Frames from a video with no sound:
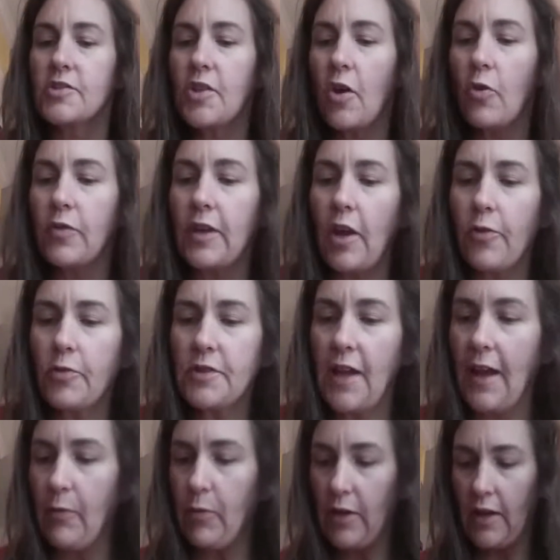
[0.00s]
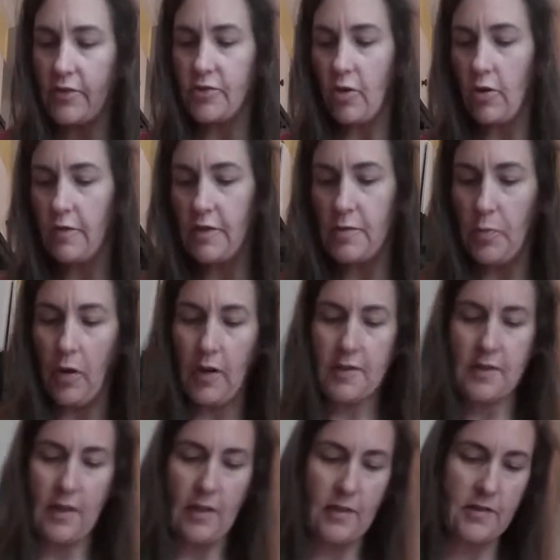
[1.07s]
So the other day when I started this
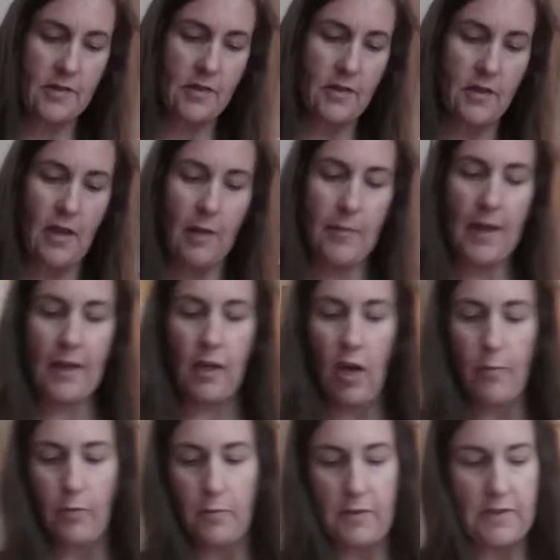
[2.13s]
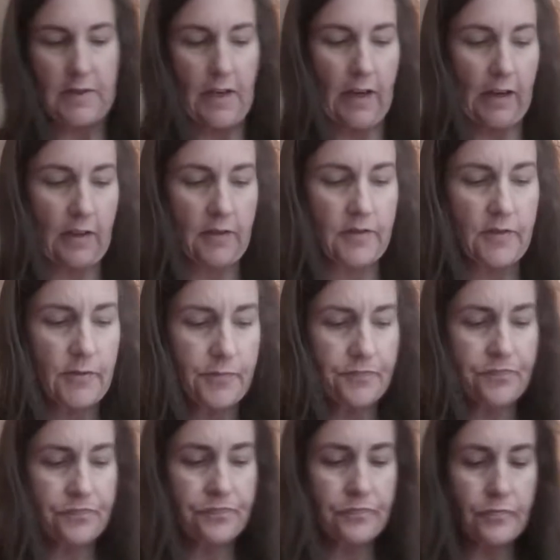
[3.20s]
process, I made a couple of mistakes.
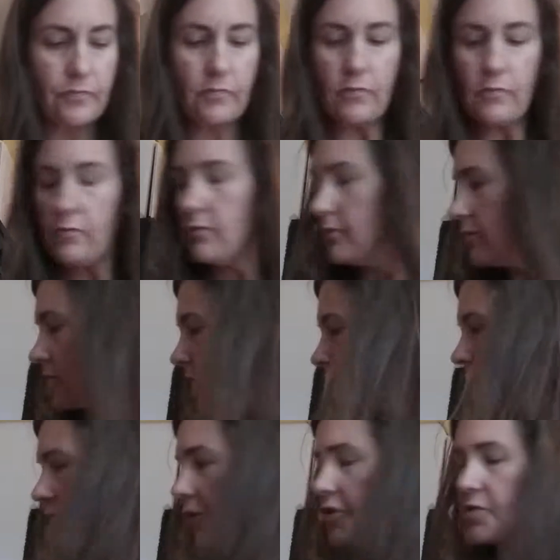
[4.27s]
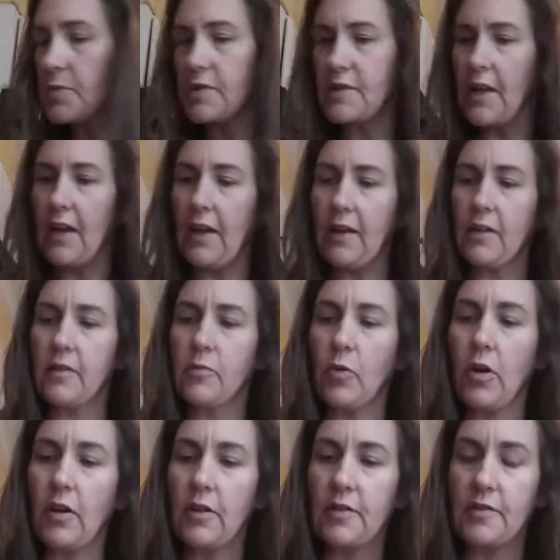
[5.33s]
The first mistake
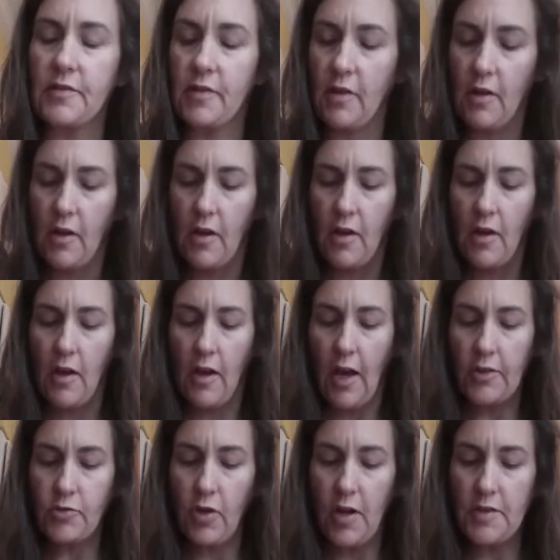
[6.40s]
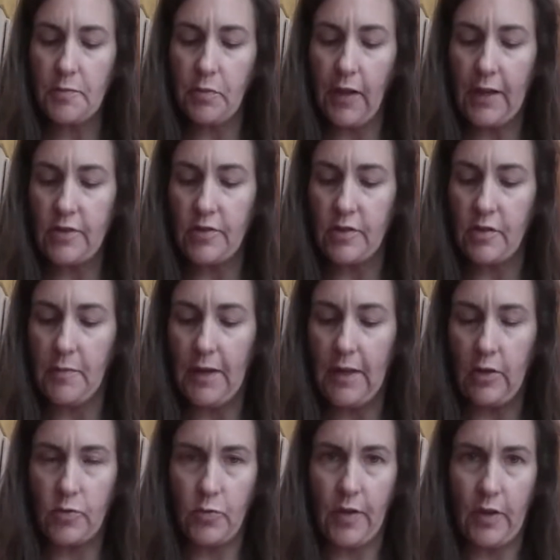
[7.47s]
was I tried to blanch the
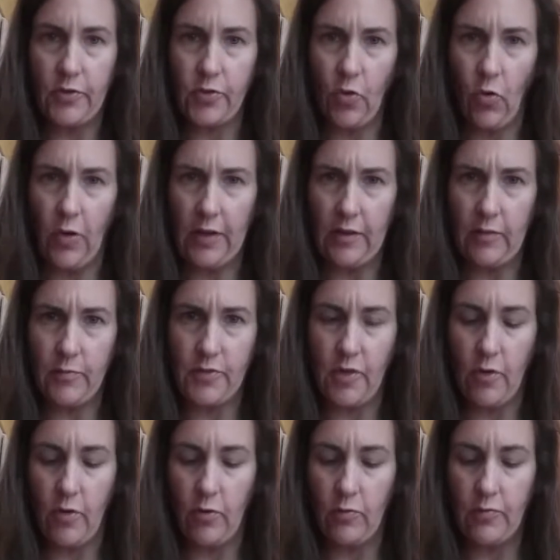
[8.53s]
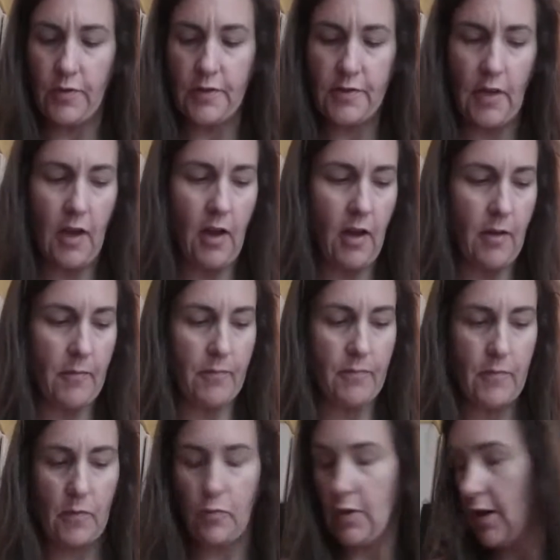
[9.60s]
tomatoes without scoring them. So this time
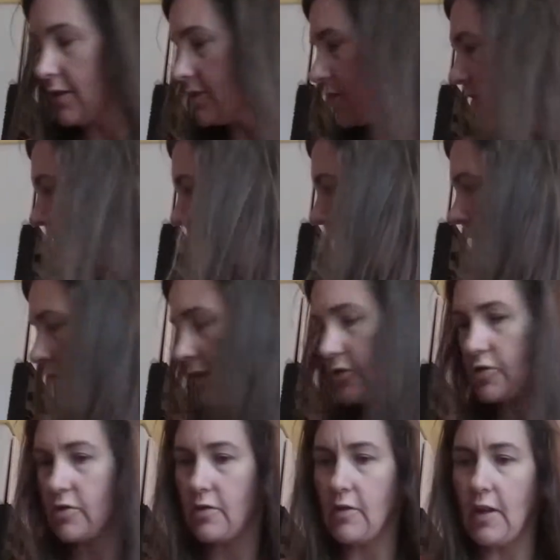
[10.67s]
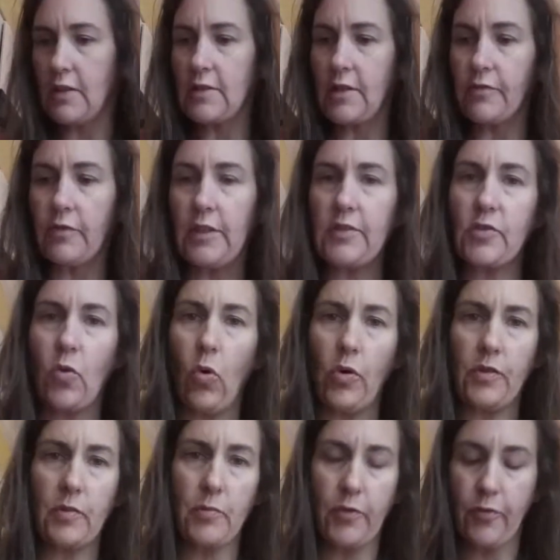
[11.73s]
when I did this batch, I definitely
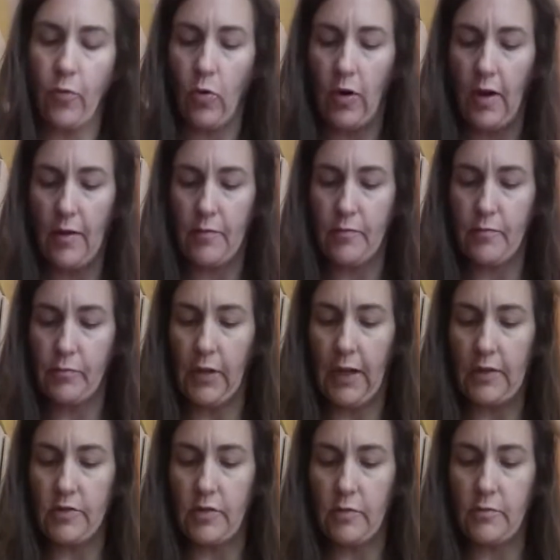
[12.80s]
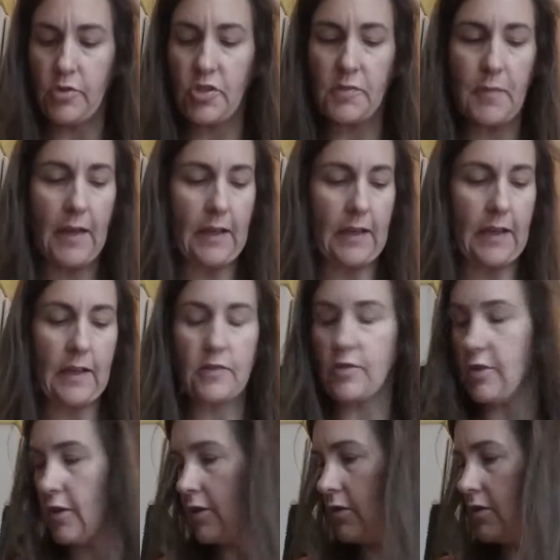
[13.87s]
scored them before I blanched them. It just made it
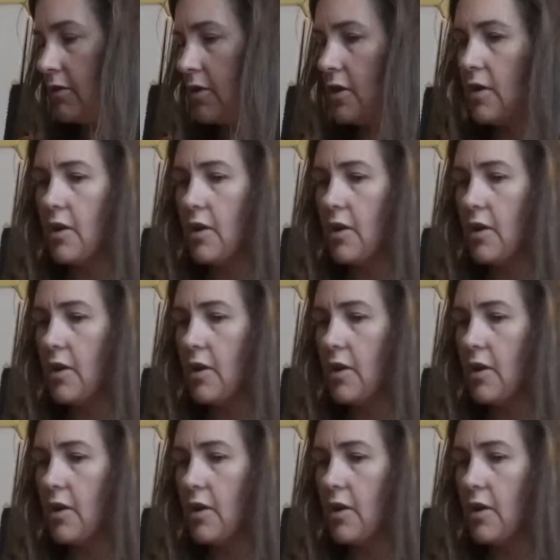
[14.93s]
easier.